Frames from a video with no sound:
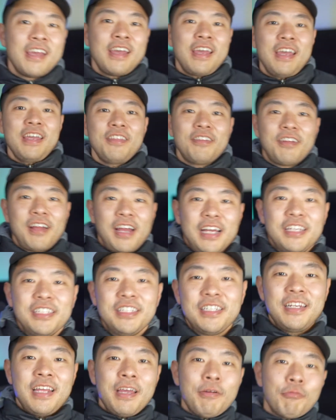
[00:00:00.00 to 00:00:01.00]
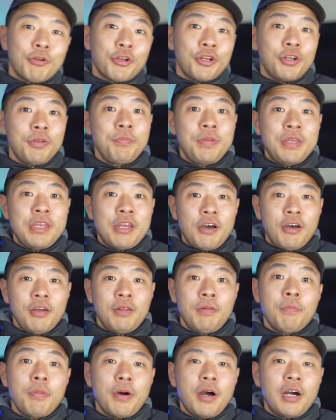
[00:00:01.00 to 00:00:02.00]
Hey there guys, today we're going to be
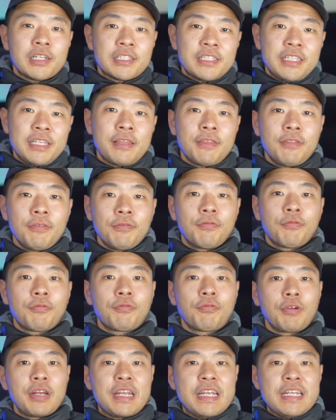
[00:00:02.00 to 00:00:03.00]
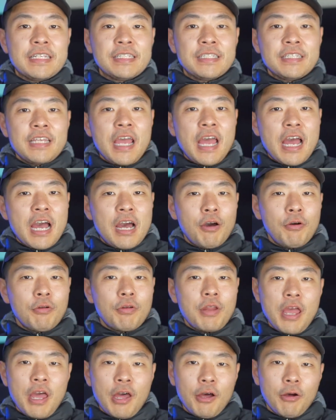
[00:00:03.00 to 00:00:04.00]
unboxing the Freetown
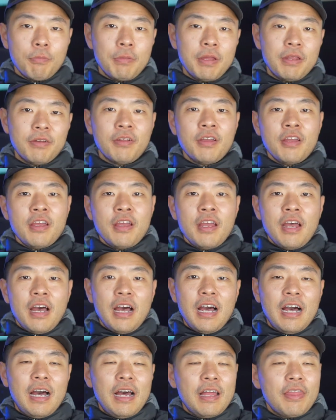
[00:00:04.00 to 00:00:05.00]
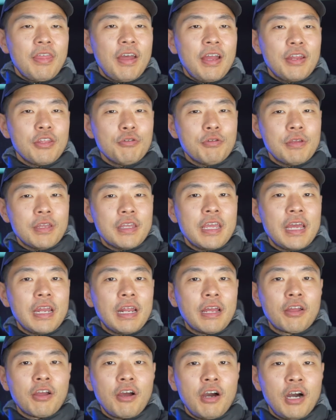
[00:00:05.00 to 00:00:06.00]
helmet that you can get
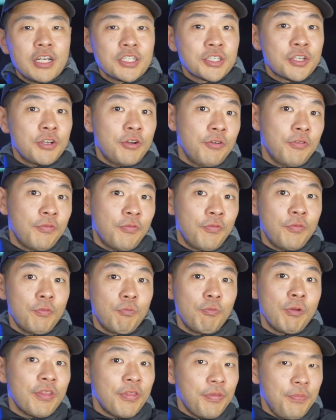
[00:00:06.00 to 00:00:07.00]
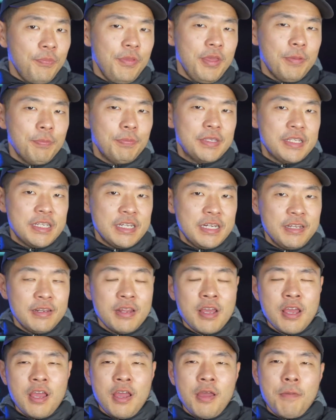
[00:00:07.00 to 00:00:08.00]
at Costco with MIPS in it.
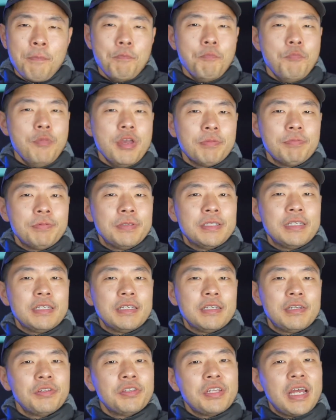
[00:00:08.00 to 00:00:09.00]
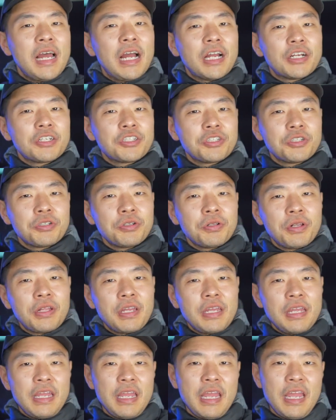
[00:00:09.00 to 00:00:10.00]
MIPS is
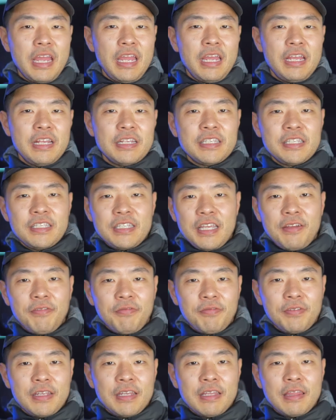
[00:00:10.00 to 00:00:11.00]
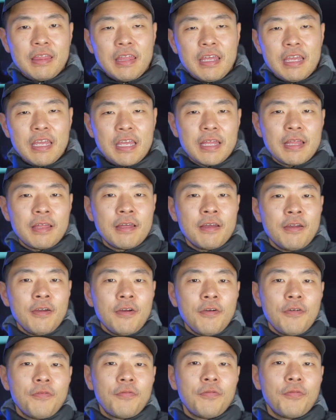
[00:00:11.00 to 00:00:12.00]
actually a safety thing
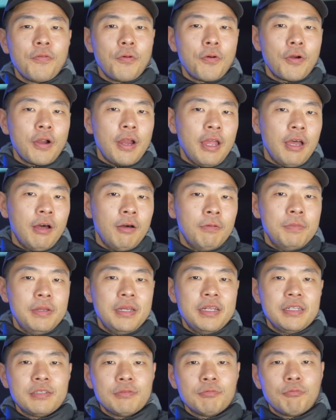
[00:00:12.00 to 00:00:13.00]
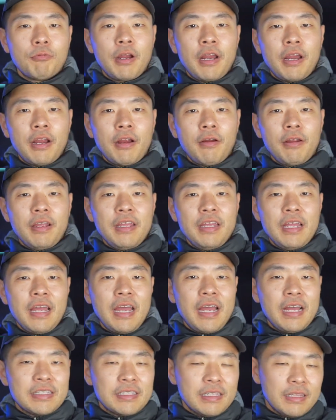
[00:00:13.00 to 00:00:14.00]
for helmets where it
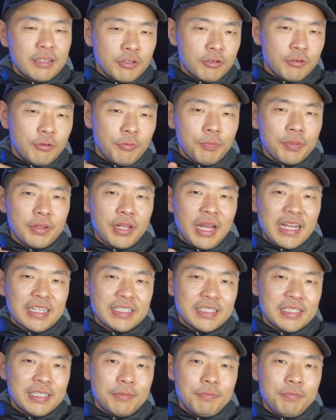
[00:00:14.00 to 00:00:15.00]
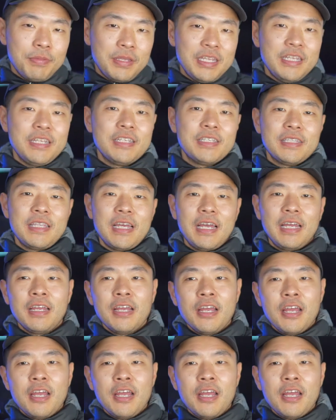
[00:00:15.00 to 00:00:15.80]
has a little plastic piece that